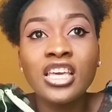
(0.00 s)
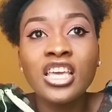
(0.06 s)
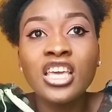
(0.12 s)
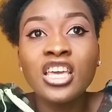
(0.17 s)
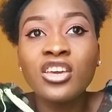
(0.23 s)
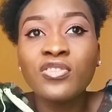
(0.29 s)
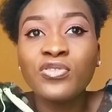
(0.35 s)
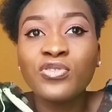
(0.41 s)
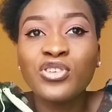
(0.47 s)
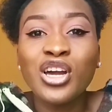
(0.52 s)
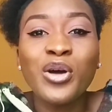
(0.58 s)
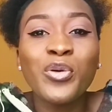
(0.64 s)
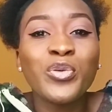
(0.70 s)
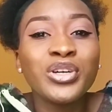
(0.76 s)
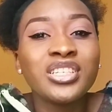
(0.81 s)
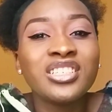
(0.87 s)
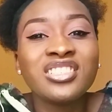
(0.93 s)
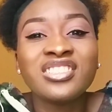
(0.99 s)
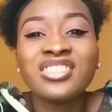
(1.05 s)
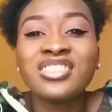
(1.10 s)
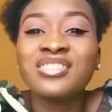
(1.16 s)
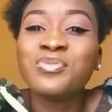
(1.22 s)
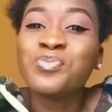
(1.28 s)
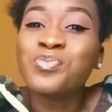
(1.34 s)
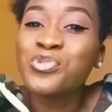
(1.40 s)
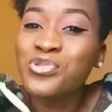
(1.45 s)
If you are
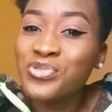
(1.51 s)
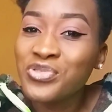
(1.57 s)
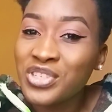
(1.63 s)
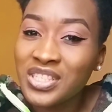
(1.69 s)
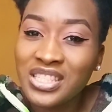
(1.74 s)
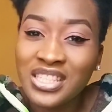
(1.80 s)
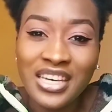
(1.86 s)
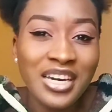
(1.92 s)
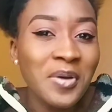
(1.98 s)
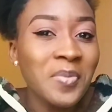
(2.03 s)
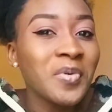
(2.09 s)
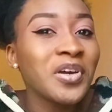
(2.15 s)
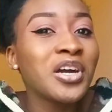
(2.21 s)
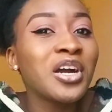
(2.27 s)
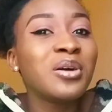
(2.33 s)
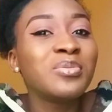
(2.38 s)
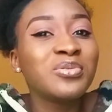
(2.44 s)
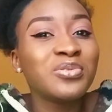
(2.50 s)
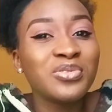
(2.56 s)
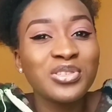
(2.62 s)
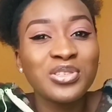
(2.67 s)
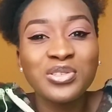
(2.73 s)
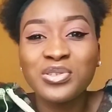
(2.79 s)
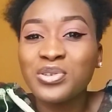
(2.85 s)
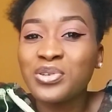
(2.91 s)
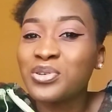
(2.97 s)
watching movies like American
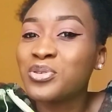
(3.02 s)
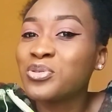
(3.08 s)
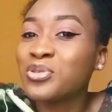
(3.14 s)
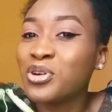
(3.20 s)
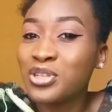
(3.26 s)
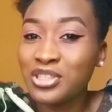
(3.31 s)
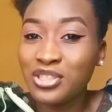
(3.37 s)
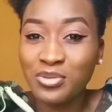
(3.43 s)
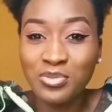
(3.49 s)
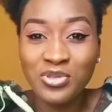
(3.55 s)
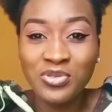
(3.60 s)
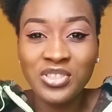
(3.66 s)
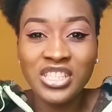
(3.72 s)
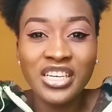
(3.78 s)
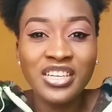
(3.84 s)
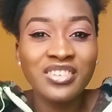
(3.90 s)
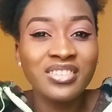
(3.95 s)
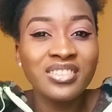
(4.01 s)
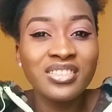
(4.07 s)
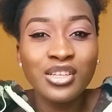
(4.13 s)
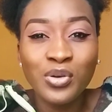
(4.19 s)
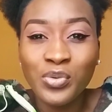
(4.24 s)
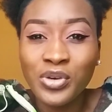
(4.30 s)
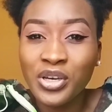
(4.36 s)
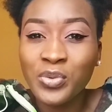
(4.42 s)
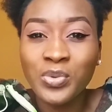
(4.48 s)
movies or all these movies and you see
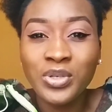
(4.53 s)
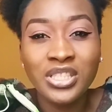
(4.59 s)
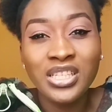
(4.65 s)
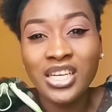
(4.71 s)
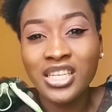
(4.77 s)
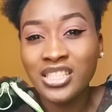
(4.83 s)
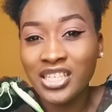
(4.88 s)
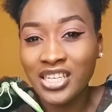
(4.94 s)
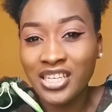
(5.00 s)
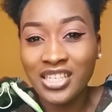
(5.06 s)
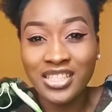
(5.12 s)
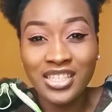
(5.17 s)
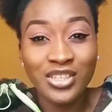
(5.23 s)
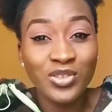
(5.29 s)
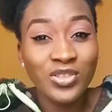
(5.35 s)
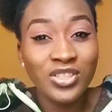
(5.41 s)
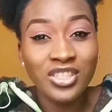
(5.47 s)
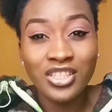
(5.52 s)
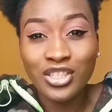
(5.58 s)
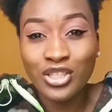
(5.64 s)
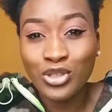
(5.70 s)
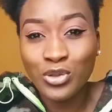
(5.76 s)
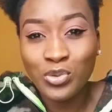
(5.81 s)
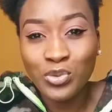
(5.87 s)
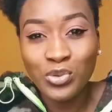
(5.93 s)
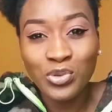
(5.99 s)
them wearing winter jackets and you see
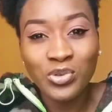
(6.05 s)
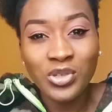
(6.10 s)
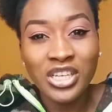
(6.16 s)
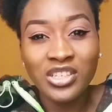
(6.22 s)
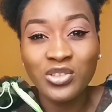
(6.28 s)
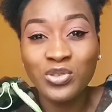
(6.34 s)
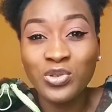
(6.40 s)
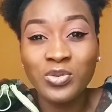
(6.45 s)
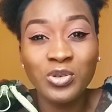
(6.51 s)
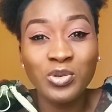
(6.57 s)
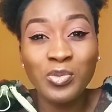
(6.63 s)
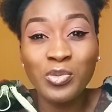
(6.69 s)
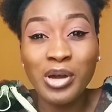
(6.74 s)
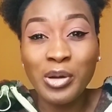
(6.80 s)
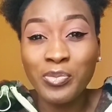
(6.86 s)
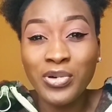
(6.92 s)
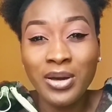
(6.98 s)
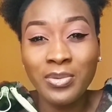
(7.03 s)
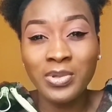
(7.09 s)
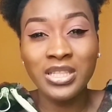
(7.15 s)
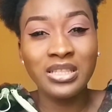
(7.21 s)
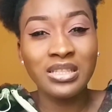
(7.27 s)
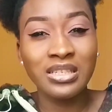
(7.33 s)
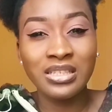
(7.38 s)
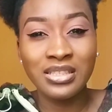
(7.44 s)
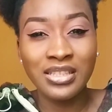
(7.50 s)
snow, you might
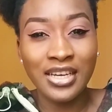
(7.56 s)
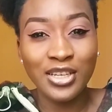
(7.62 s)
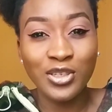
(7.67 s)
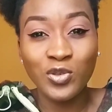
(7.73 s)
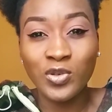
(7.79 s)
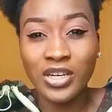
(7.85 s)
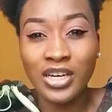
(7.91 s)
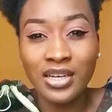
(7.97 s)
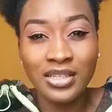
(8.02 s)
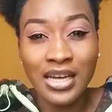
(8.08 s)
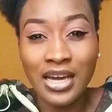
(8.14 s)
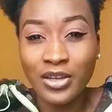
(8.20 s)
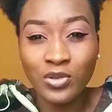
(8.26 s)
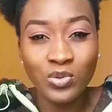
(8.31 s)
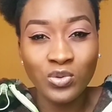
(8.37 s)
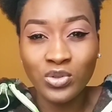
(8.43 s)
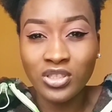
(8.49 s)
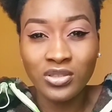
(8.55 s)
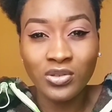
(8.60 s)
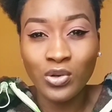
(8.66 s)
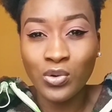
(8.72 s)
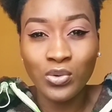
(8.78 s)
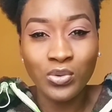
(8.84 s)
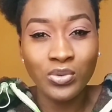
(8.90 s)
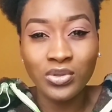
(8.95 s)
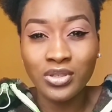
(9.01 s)
probably think that you can handle the
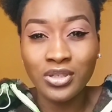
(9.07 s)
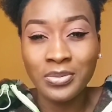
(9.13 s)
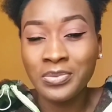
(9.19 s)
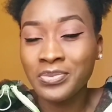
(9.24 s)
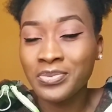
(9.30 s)
cold.